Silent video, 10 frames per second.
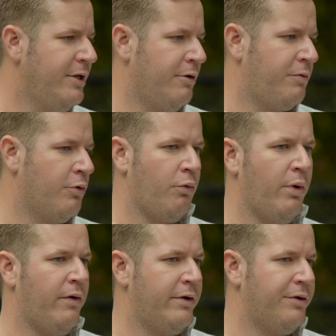know, if you were
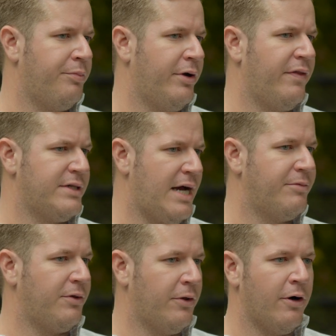willing to put in the
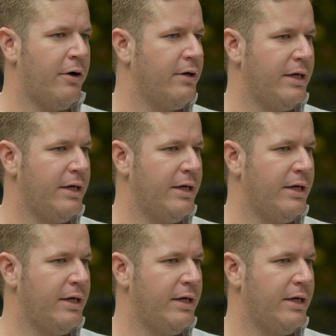time to learn,